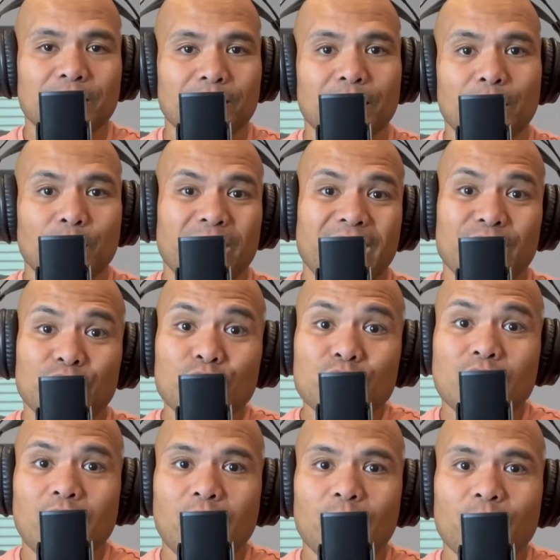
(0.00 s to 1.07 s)
But what I do
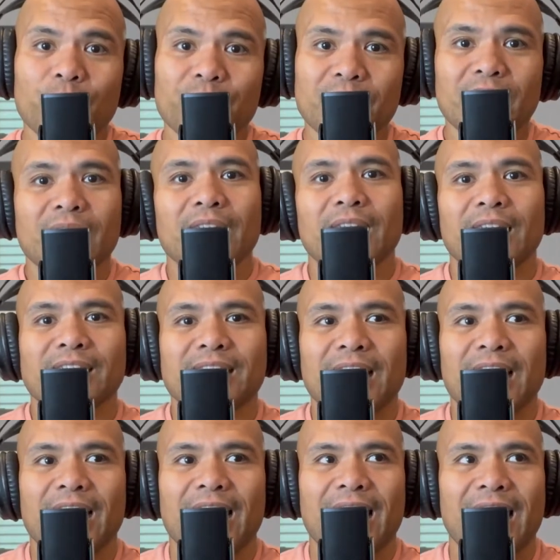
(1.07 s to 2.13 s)
know is
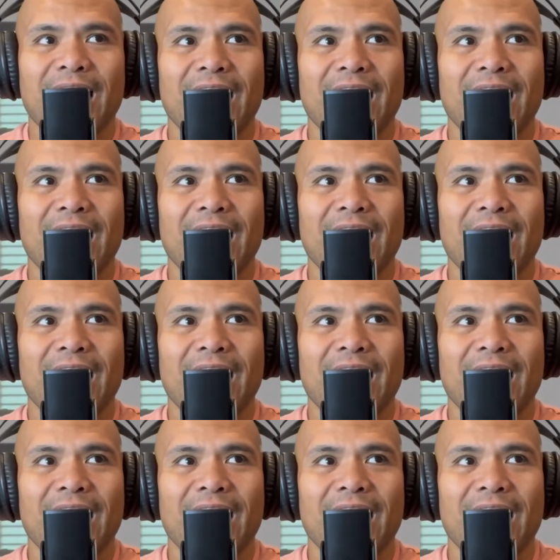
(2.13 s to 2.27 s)
that